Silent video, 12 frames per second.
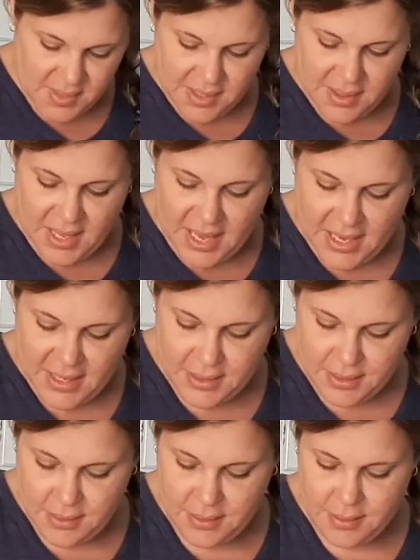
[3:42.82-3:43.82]
Then
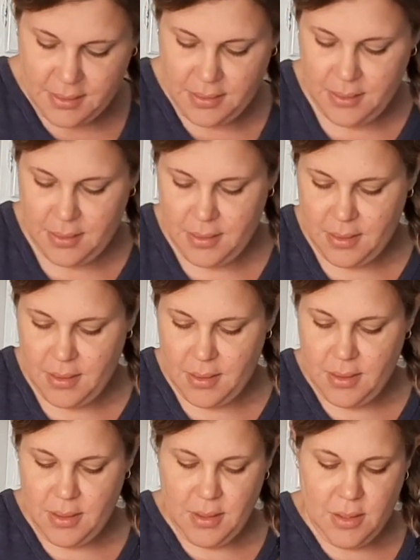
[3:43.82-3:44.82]

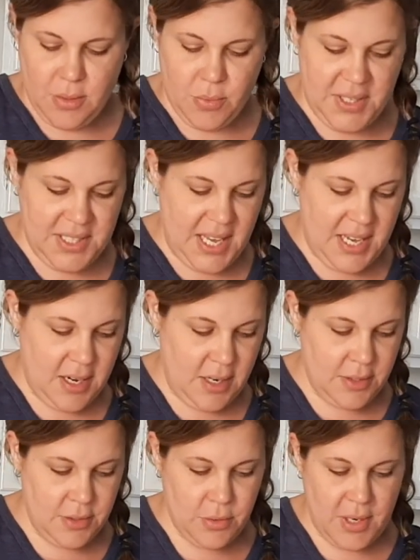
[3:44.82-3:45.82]
we take our
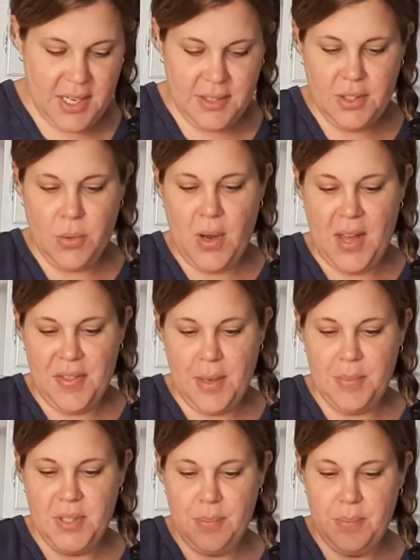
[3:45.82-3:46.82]
strings. You want
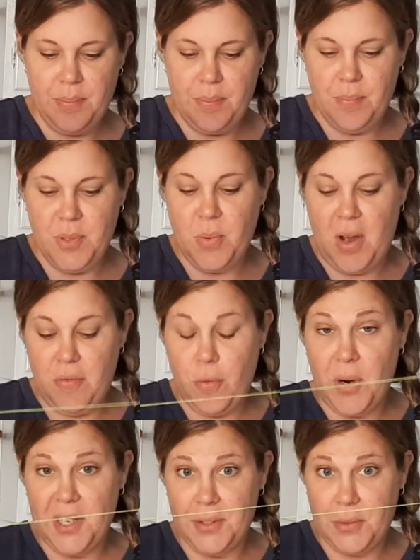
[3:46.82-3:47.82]

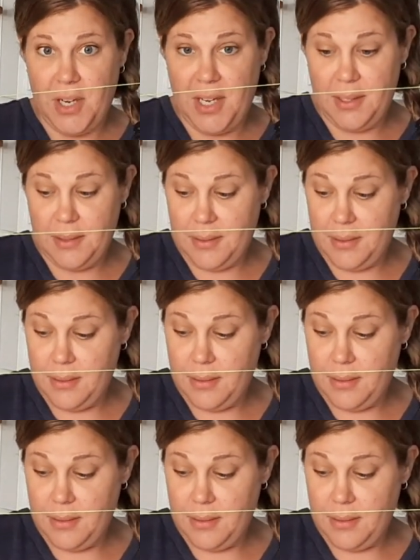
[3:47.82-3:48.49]
4 strings,